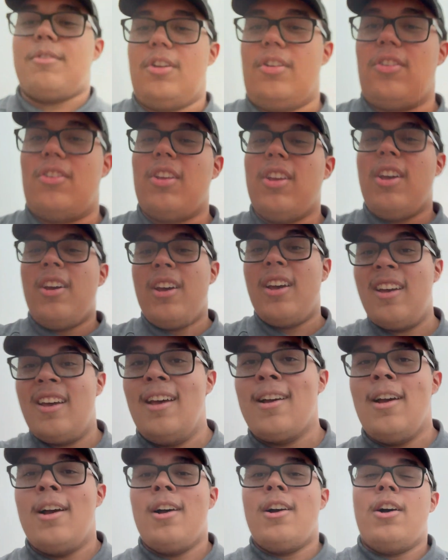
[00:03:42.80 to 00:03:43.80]
just
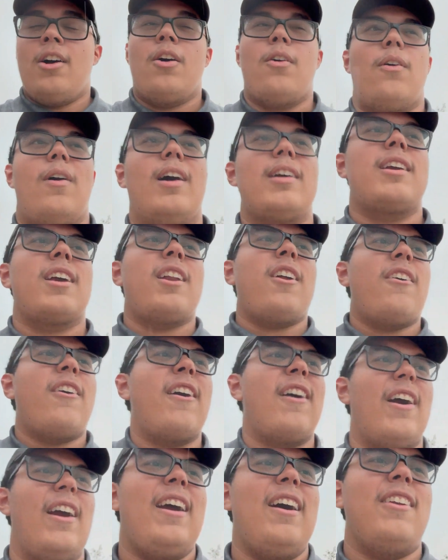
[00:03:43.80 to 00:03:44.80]
walking
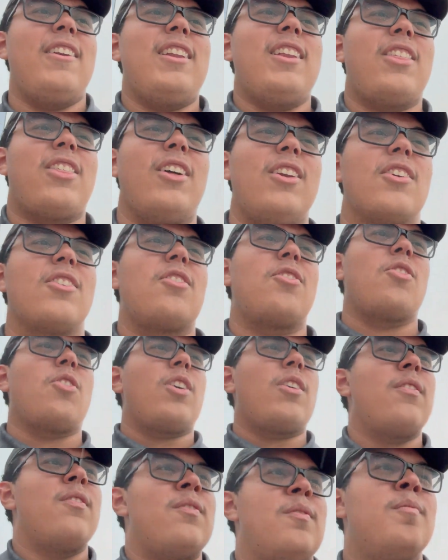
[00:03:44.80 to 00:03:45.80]
around in a
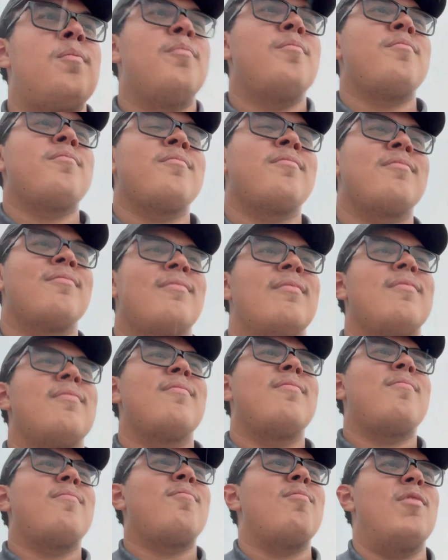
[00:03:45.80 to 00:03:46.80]
thunderstorm,
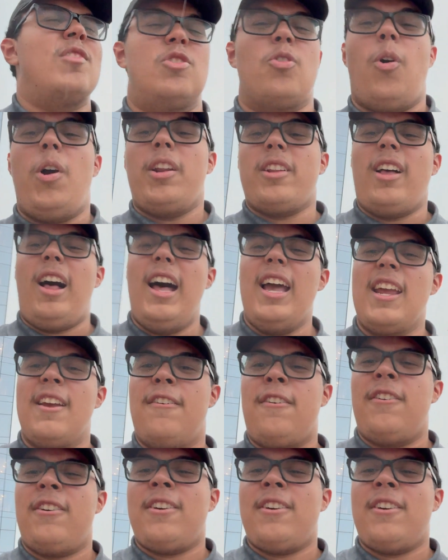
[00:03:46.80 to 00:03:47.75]
enjoying life.